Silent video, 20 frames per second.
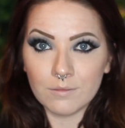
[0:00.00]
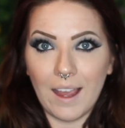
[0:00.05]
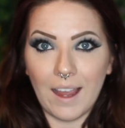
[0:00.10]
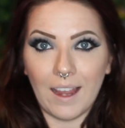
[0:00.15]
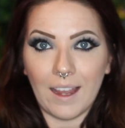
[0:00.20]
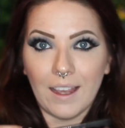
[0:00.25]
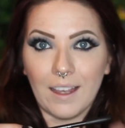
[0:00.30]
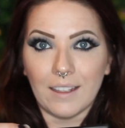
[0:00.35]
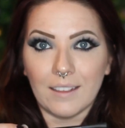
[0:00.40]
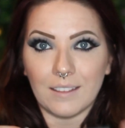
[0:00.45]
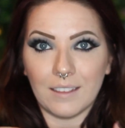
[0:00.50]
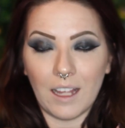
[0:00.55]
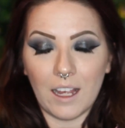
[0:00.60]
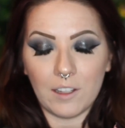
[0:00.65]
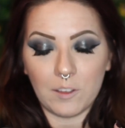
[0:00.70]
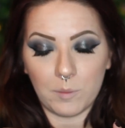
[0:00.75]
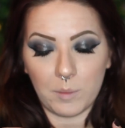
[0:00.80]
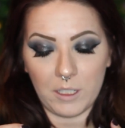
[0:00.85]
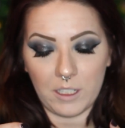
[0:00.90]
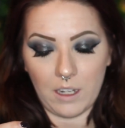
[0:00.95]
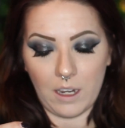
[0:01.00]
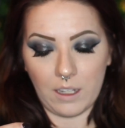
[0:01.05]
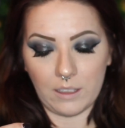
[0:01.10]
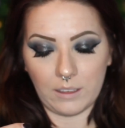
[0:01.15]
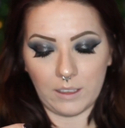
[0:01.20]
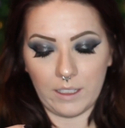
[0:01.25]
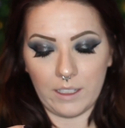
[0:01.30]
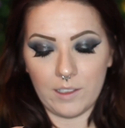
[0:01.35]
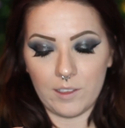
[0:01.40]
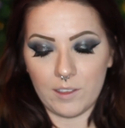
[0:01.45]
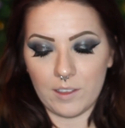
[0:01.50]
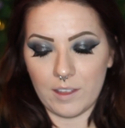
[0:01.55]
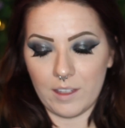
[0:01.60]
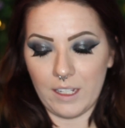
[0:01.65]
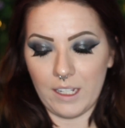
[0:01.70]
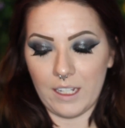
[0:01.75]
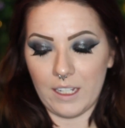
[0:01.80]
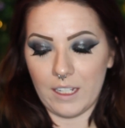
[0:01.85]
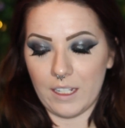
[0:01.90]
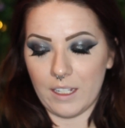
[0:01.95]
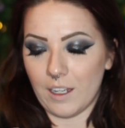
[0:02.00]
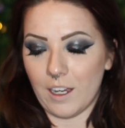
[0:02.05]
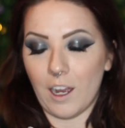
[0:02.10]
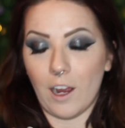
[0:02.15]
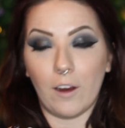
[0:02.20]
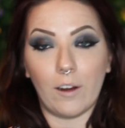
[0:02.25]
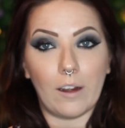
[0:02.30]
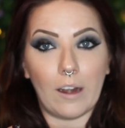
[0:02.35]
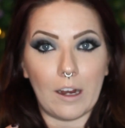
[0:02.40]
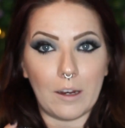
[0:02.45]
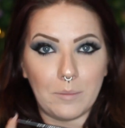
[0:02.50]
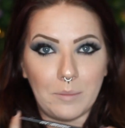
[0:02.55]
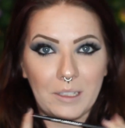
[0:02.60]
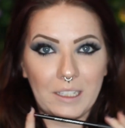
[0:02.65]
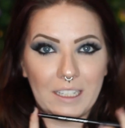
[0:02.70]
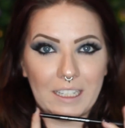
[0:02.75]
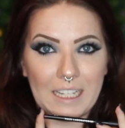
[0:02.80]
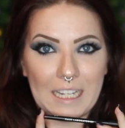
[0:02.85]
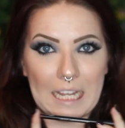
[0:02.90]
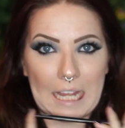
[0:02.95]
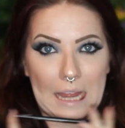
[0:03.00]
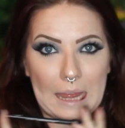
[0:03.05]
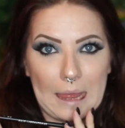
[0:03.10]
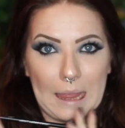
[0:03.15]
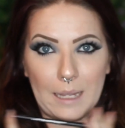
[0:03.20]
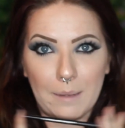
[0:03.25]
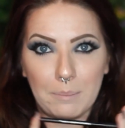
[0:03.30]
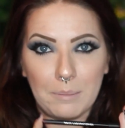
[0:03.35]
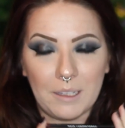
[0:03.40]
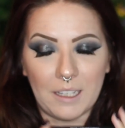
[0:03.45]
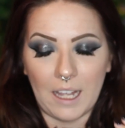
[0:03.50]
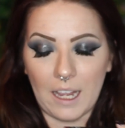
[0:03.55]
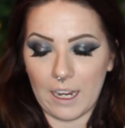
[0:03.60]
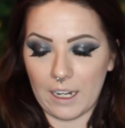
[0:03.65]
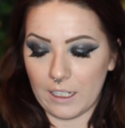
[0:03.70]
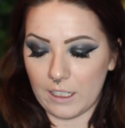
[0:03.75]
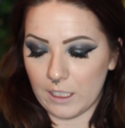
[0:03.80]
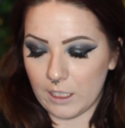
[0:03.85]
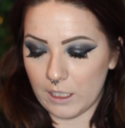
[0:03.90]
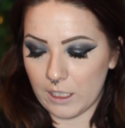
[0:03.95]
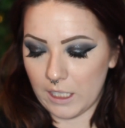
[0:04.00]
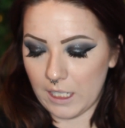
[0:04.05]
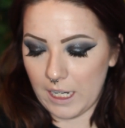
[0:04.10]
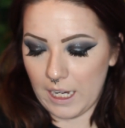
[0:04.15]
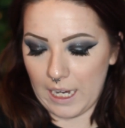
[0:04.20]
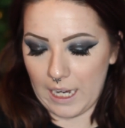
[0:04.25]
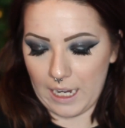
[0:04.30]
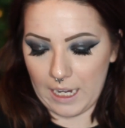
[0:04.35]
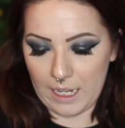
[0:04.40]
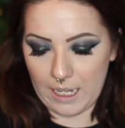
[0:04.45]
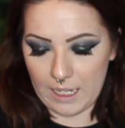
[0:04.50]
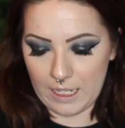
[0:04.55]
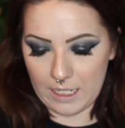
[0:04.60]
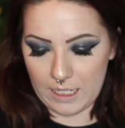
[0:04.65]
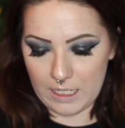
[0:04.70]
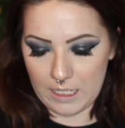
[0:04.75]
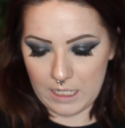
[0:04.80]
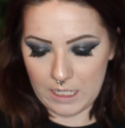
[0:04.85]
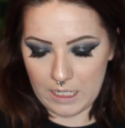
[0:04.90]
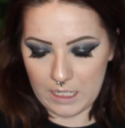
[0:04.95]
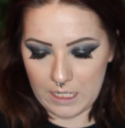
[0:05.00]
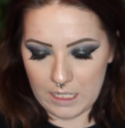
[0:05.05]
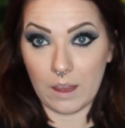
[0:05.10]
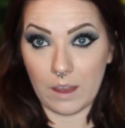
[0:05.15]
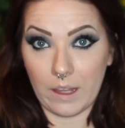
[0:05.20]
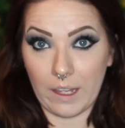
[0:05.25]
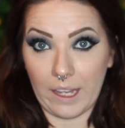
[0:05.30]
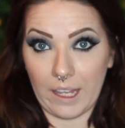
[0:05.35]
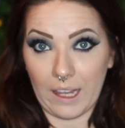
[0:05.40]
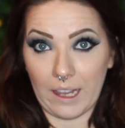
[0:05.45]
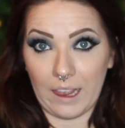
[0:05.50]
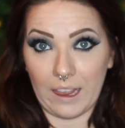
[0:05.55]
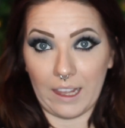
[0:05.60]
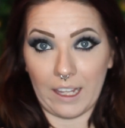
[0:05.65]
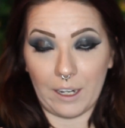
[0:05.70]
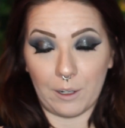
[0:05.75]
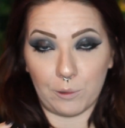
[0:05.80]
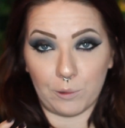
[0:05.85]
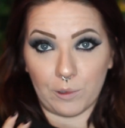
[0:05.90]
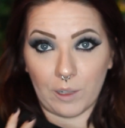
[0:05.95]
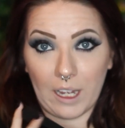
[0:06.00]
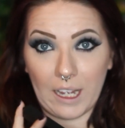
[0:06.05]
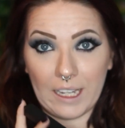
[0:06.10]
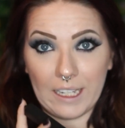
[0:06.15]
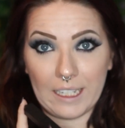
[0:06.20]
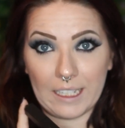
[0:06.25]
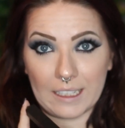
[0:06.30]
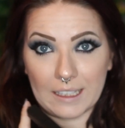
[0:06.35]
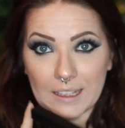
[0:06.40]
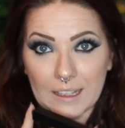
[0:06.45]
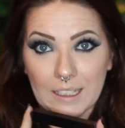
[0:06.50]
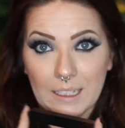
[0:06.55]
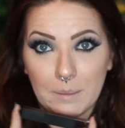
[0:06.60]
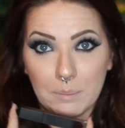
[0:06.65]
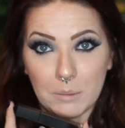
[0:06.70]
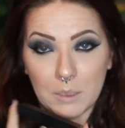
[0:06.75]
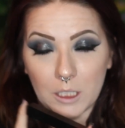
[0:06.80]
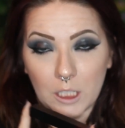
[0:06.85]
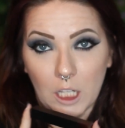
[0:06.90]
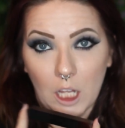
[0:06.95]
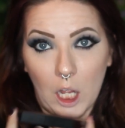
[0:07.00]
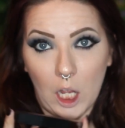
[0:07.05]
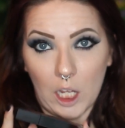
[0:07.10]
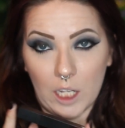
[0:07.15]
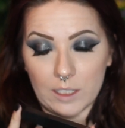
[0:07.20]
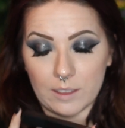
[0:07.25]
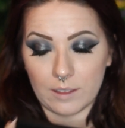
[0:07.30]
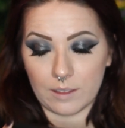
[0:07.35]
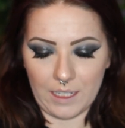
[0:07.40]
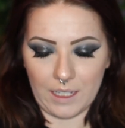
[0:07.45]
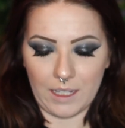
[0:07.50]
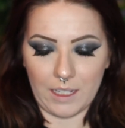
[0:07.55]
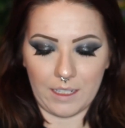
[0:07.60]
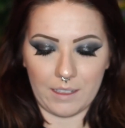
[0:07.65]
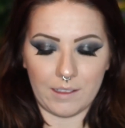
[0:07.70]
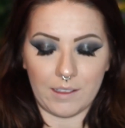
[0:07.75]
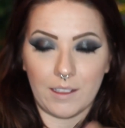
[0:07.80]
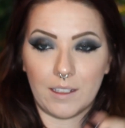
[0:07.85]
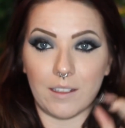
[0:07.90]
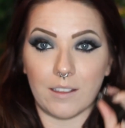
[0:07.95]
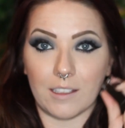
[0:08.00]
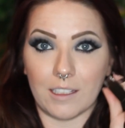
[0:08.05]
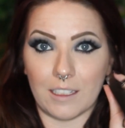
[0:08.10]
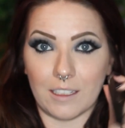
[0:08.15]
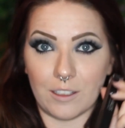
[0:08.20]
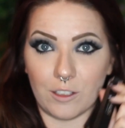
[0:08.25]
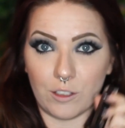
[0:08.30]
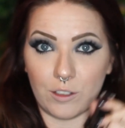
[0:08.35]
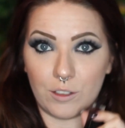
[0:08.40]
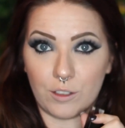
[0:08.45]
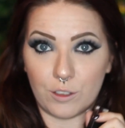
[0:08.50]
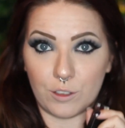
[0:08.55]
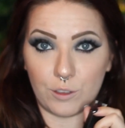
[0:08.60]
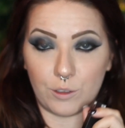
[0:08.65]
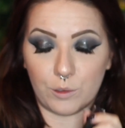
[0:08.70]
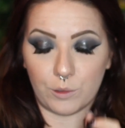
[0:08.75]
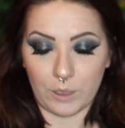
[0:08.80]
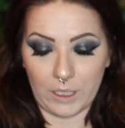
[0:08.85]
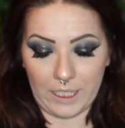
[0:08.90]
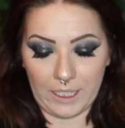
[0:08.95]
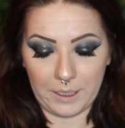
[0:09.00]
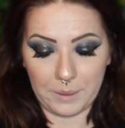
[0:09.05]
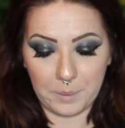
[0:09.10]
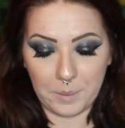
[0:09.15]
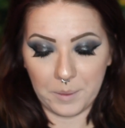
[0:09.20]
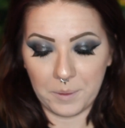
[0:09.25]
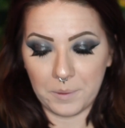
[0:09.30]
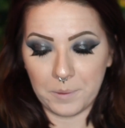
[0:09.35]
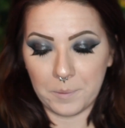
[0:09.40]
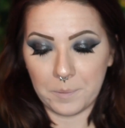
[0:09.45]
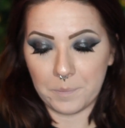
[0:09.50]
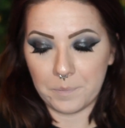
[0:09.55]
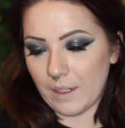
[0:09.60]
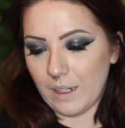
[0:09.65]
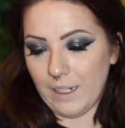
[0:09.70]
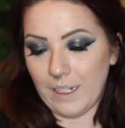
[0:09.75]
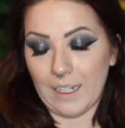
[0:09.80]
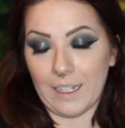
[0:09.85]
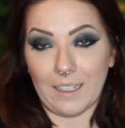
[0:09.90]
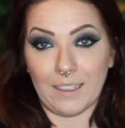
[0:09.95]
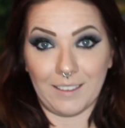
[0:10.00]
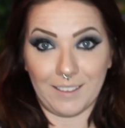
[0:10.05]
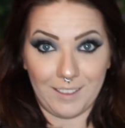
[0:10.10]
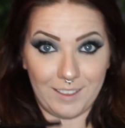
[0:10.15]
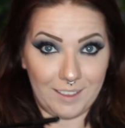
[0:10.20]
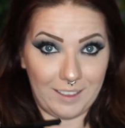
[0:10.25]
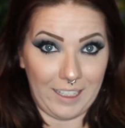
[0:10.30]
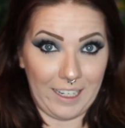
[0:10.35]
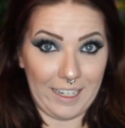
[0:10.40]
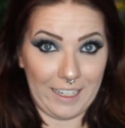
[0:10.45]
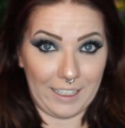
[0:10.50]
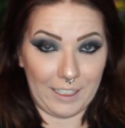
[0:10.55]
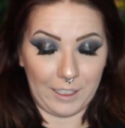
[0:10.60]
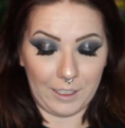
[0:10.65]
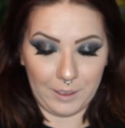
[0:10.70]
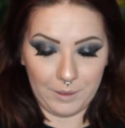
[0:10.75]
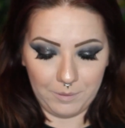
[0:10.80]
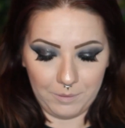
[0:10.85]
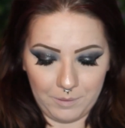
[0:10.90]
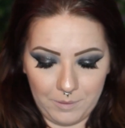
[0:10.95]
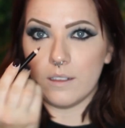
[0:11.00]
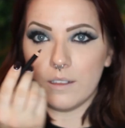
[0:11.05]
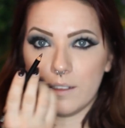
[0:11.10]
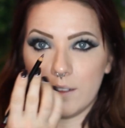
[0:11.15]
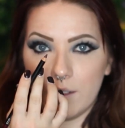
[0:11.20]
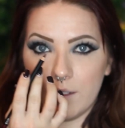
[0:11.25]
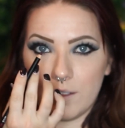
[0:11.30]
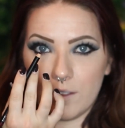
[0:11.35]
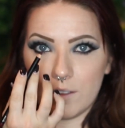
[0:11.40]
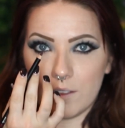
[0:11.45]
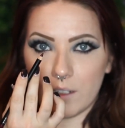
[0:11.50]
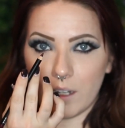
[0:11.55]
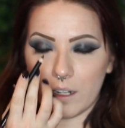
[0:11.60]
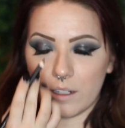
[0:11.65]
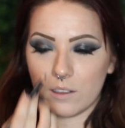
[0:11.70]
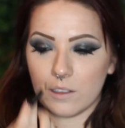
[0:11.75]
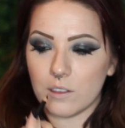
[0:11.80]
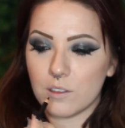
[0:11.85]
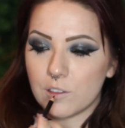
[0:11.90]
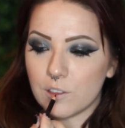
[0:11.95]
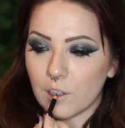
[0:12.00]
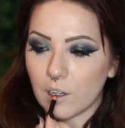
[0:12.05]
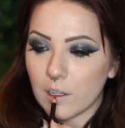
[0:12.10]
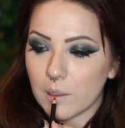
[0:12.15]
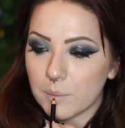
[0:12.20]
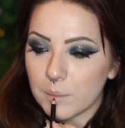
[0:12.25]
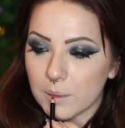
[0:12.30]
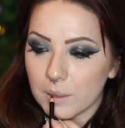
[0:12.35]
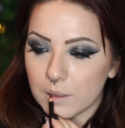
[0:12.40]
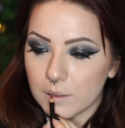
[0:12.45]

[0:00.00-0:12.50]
And last but not least, the RIP lip liner and the Laurette lip gloss. This is in Scream and Slayer. It's nice and sharp.